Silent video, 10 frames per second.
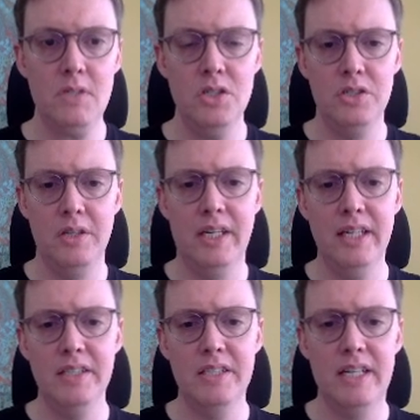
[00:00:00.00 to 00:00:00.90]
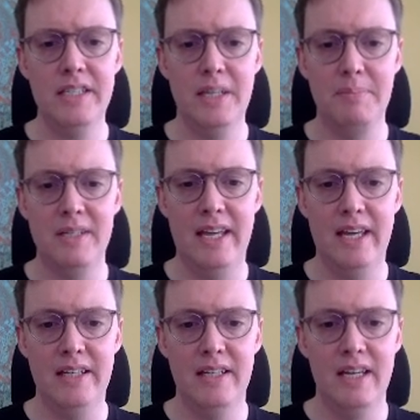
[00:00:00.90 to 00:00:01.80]
So the king sidesteps
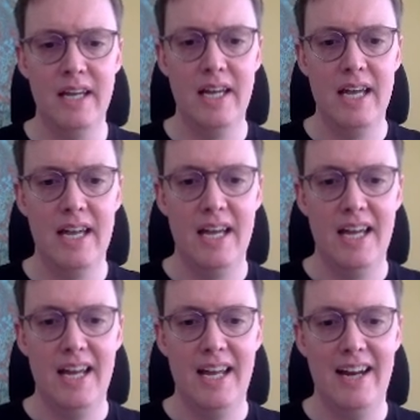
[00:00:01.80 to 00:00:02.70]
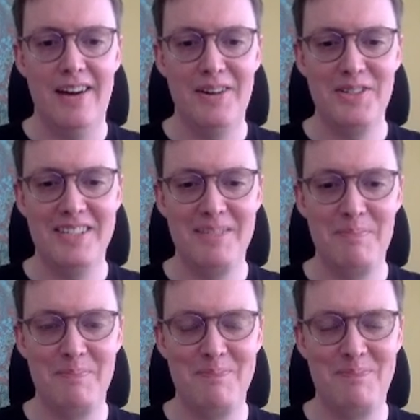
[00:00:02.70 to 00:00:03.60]
and Harrison
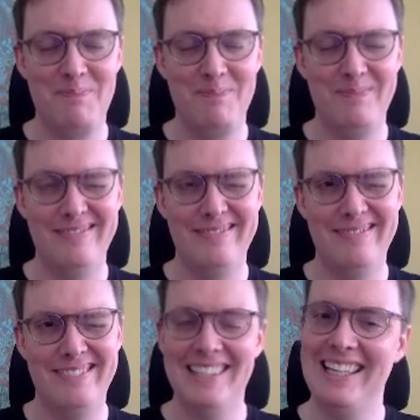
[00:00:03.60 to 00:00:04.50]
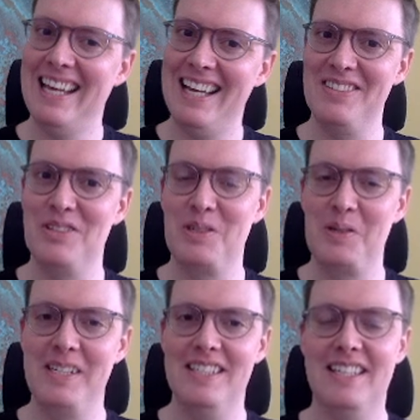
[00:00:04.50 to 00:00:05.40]
castles
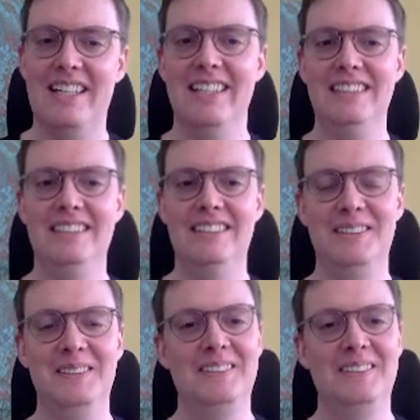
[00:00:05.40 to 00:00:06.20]
queenside. Ooh,